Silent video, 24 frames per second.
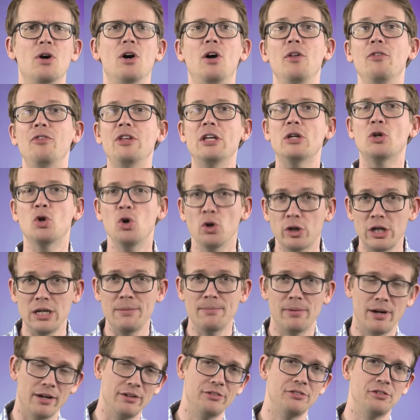called the Cookie
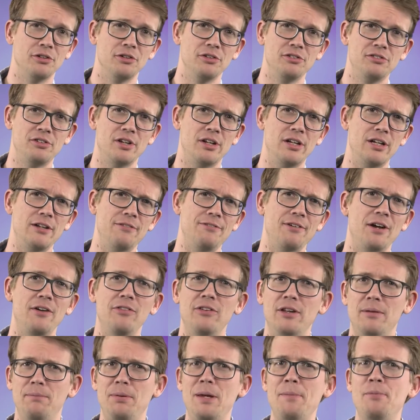Monster Study,
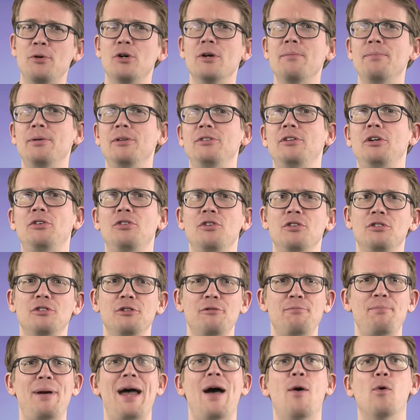found that people in positions
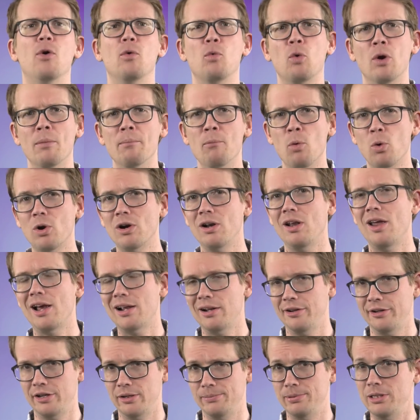of power were more
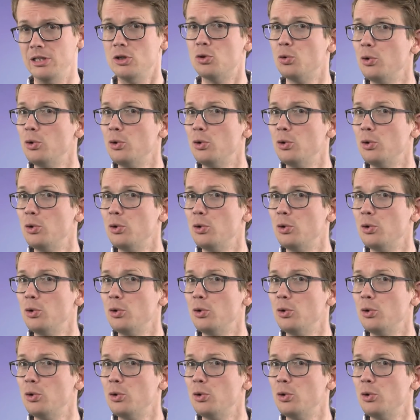likely to be